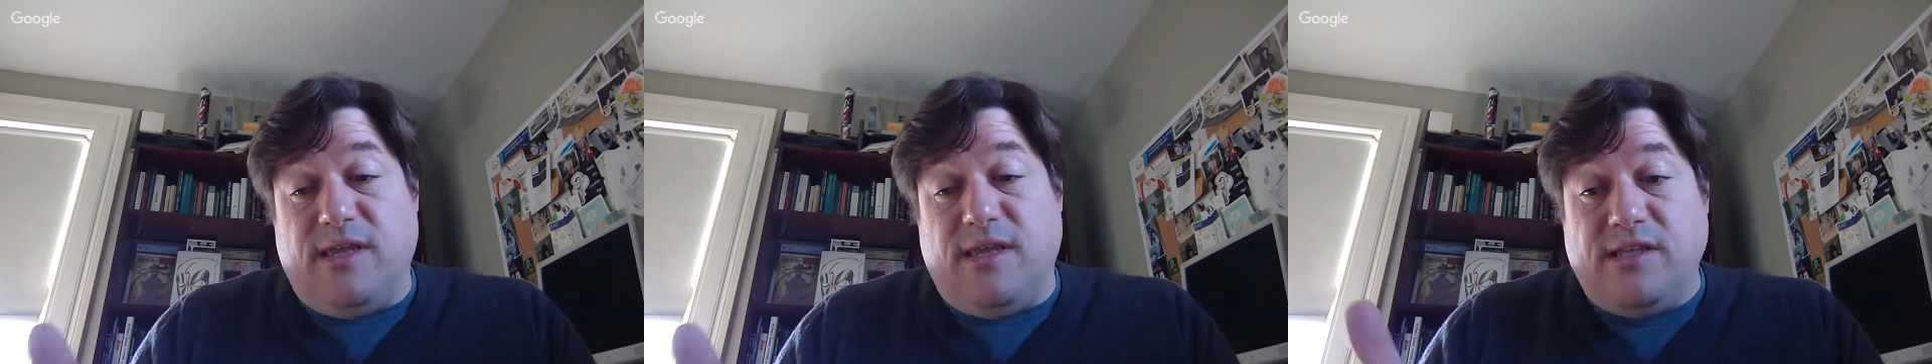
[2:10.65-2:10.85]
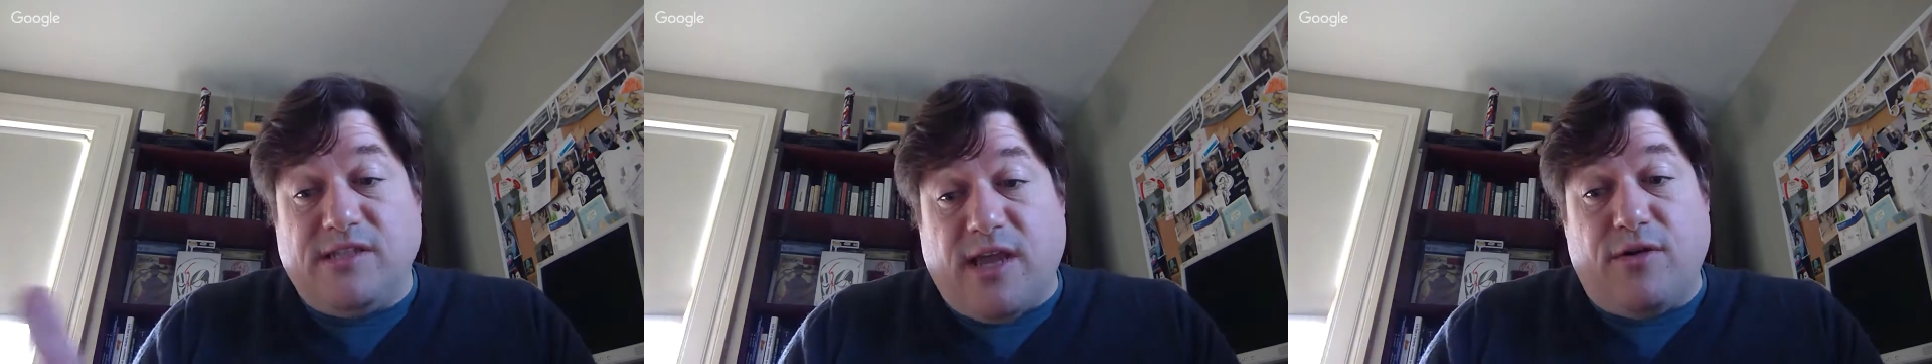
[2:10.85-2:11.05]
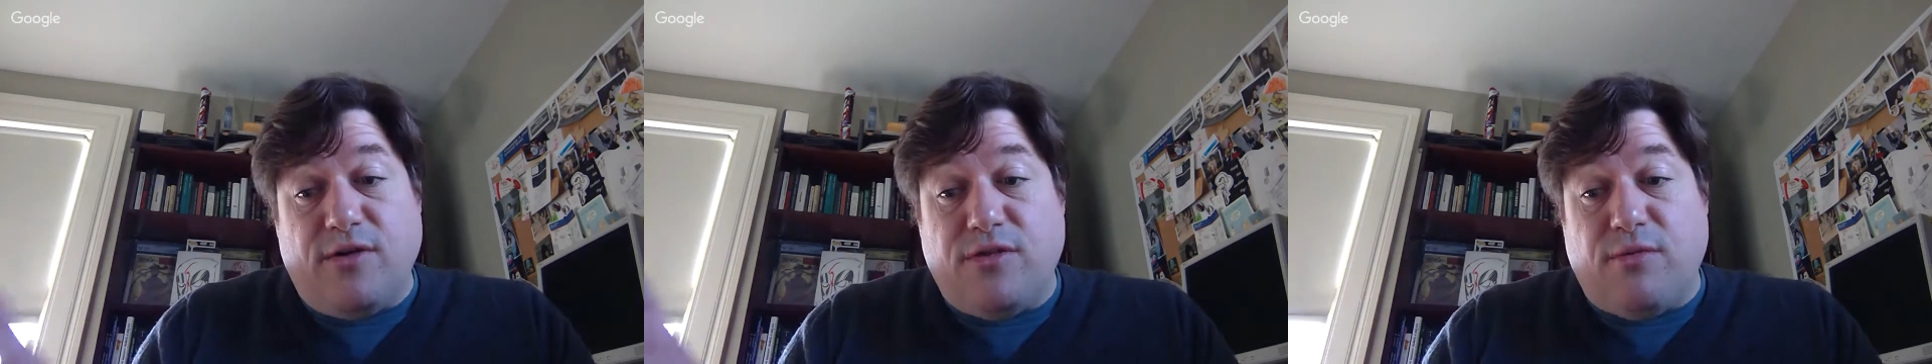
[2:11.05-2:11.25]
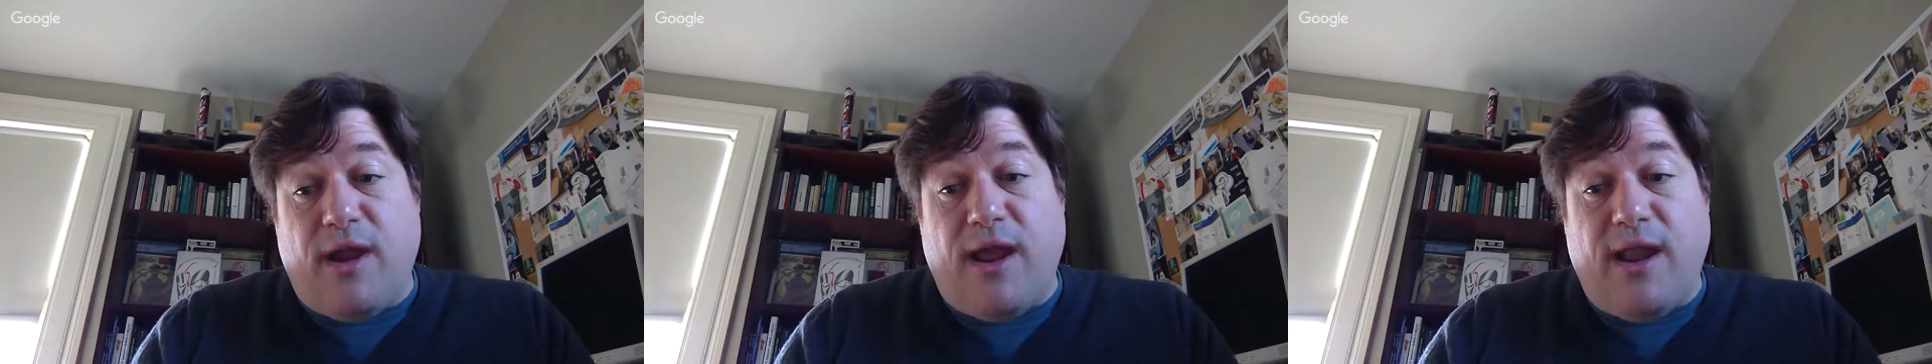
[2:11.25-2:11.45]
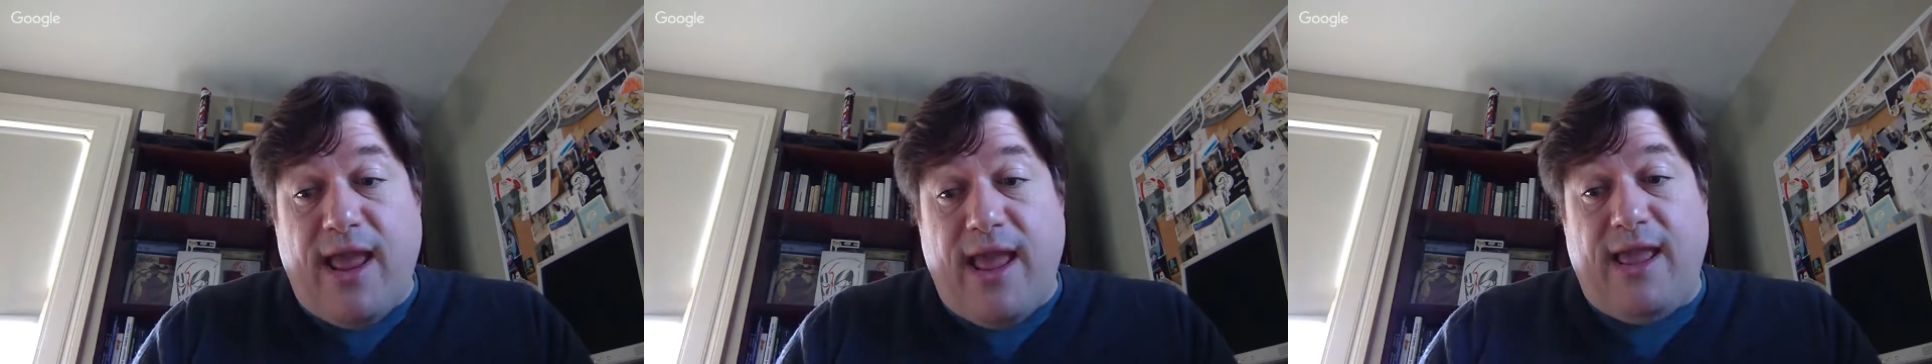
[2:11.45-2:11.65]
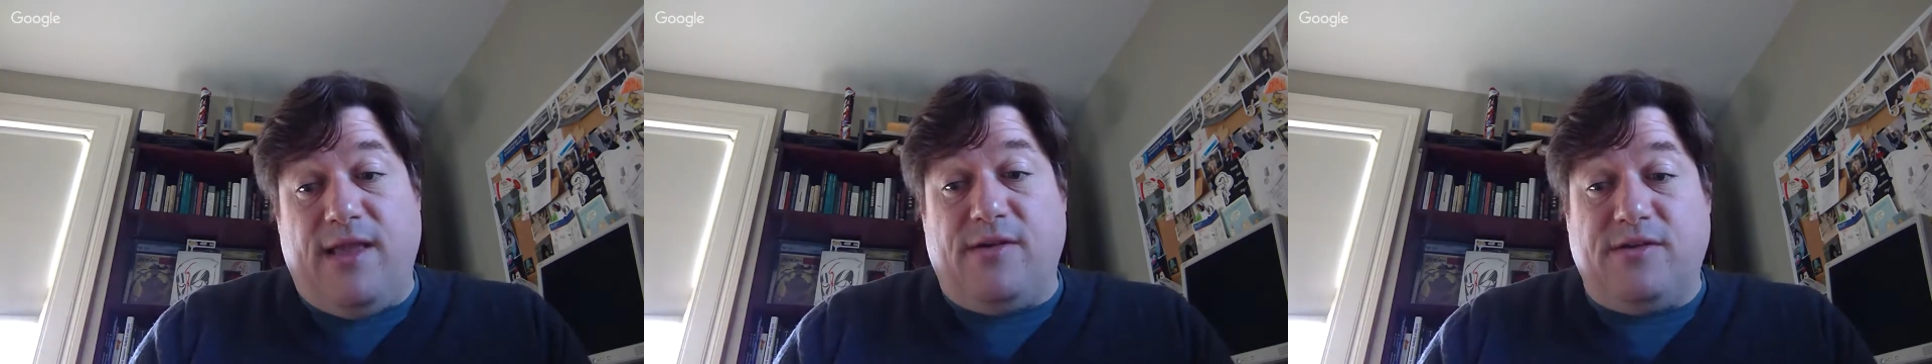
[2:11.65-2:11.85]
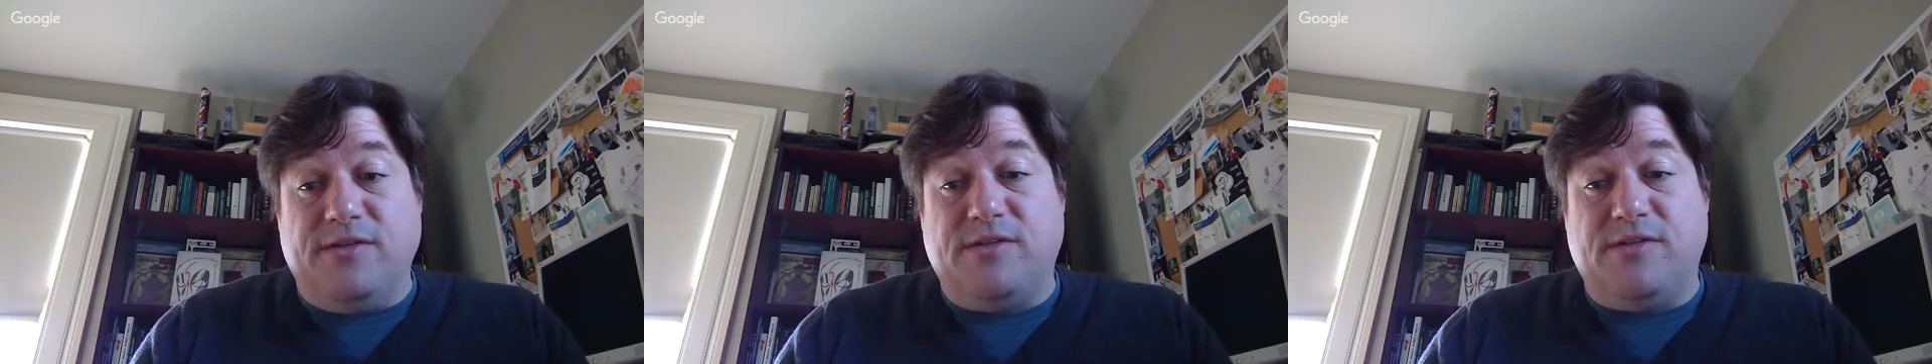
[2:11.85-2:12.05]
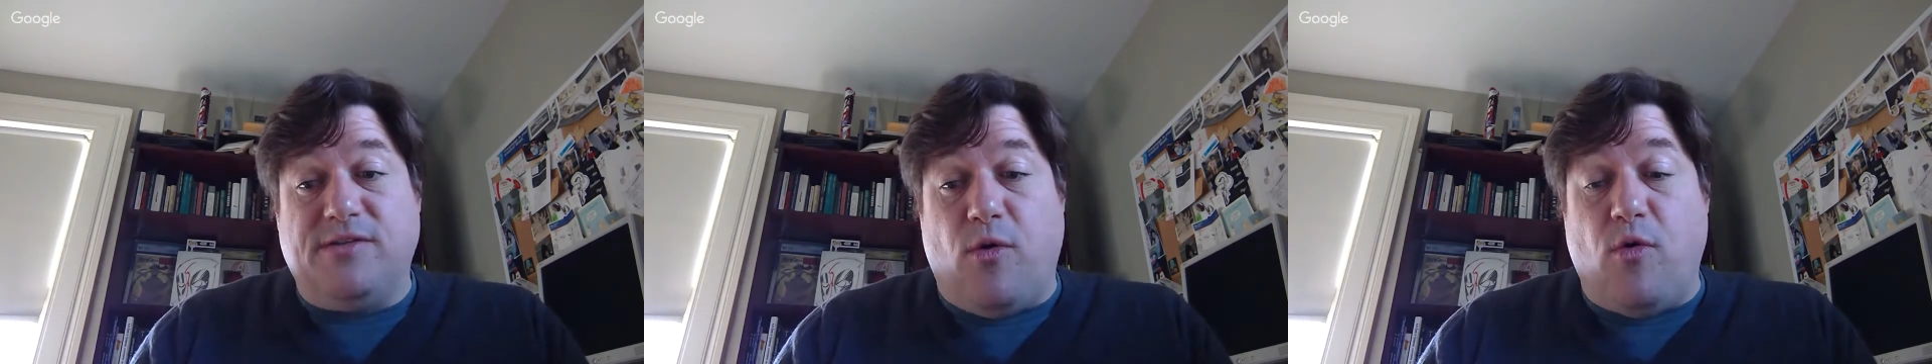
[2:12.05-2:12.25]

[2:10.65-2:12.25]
insider threat angles.